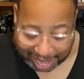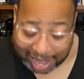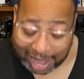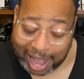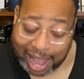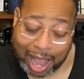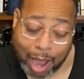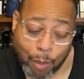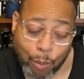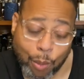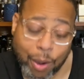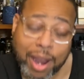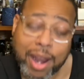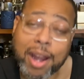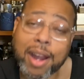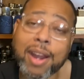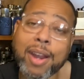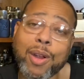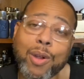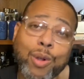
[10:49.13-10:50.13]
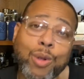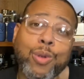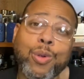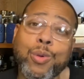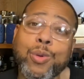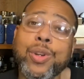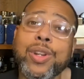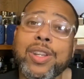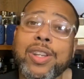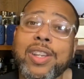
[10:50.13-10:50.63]
I wear
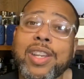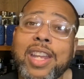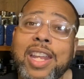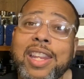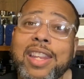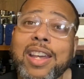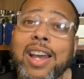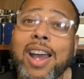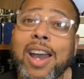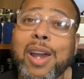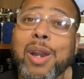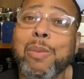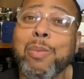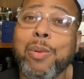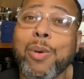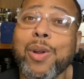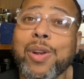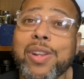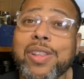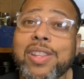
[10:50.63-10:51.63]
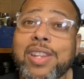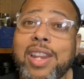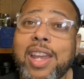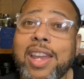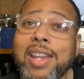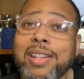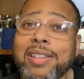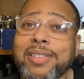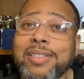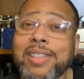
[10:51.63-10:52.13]
oud in the hotter part of the
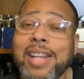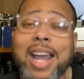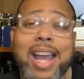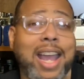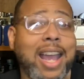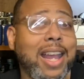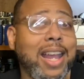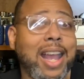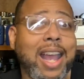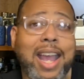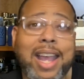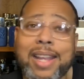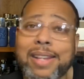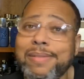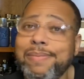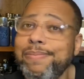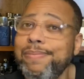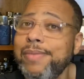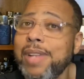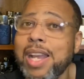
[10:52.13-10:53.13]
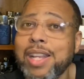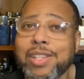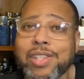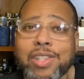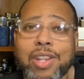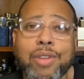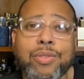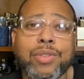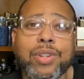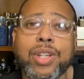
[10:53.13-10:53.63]
day. I
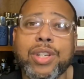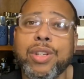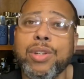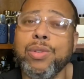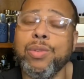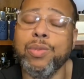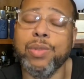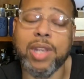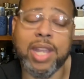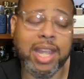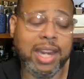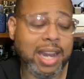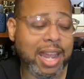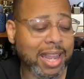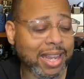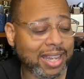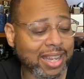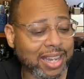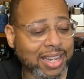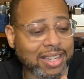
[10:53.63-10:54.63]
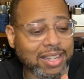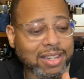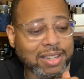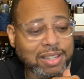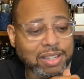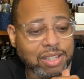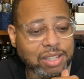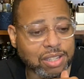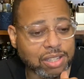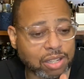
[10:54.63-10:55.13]
certainly do. And I get
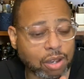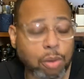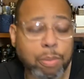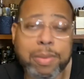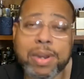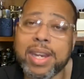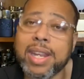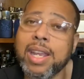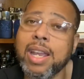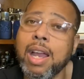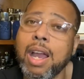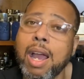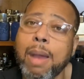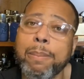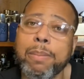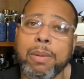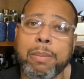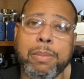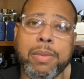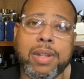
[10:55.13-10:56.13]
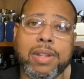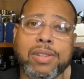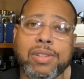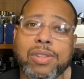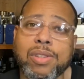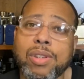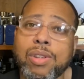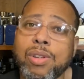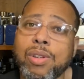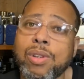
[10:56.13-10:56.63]
so many compliments
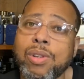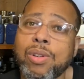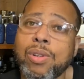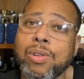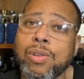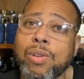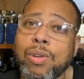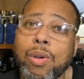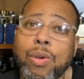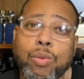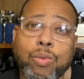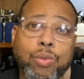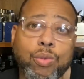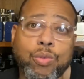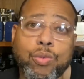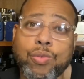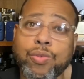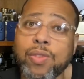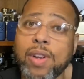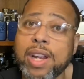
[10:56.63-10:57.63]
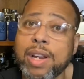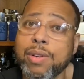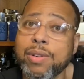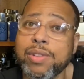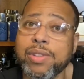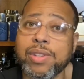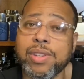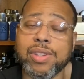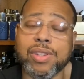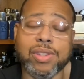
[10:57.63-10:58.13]
on oud
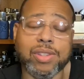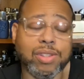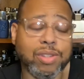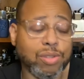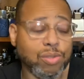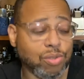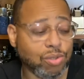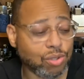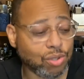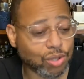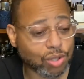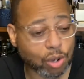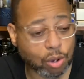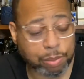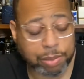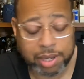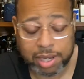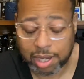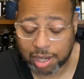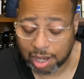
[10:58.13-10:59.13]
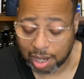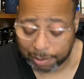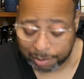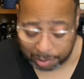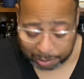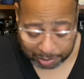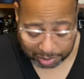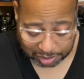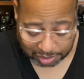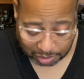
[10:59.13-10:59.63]
fragrances. So many
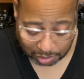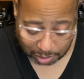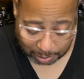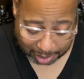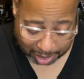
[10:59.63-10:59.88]
compliments on them.